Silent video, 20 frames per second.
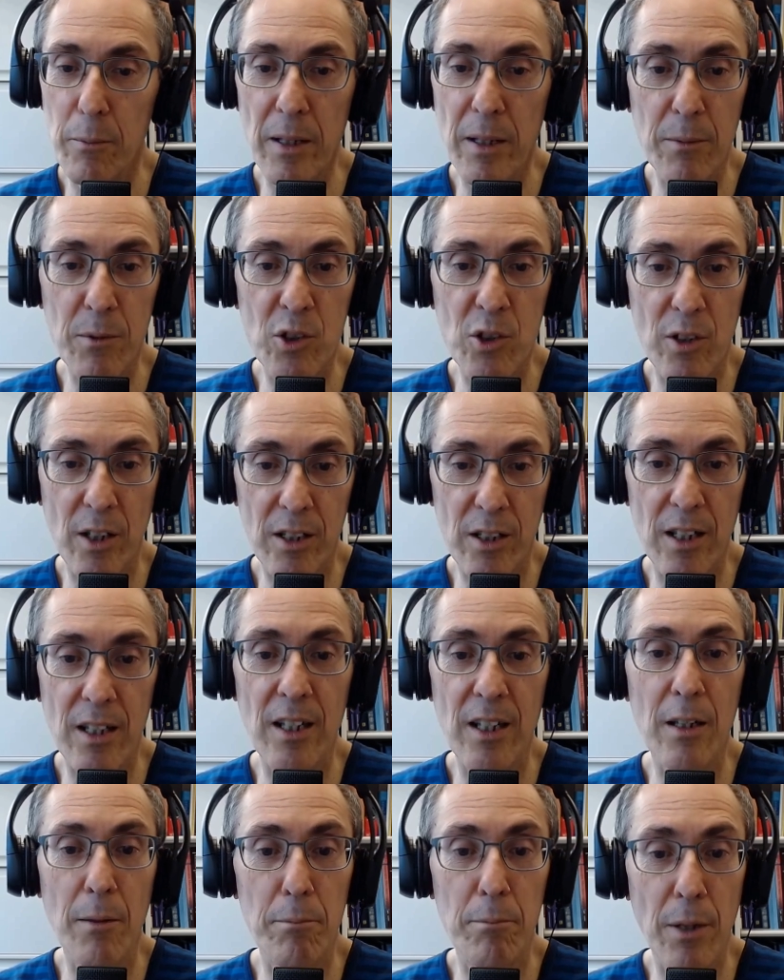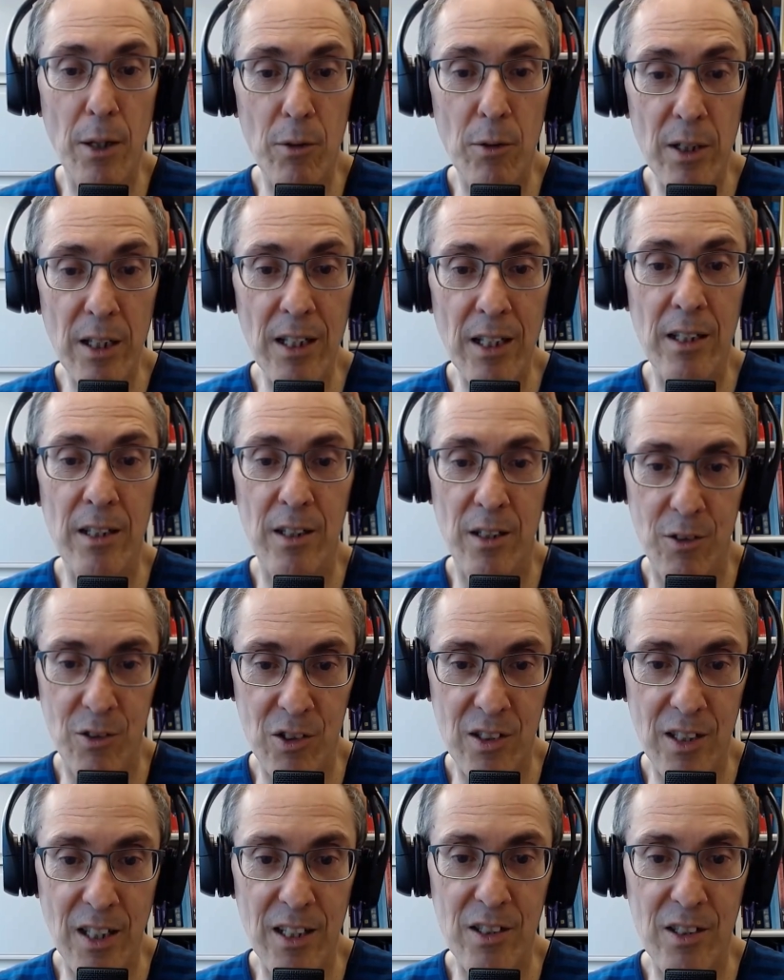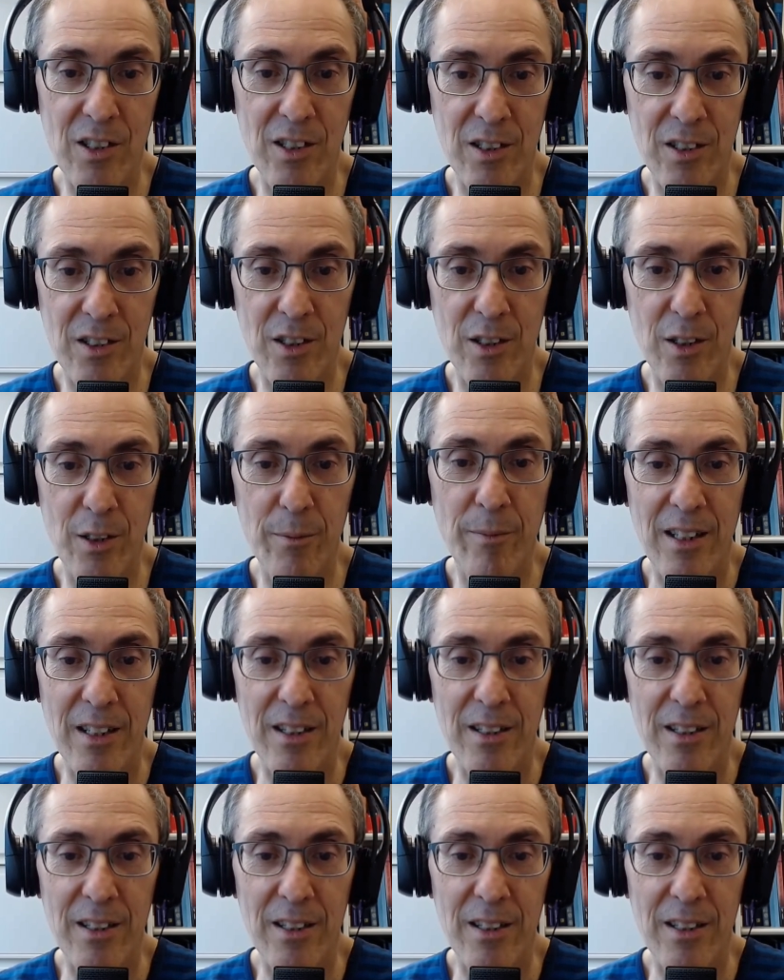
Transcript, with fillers: be obstructed in the bony eustachian tube.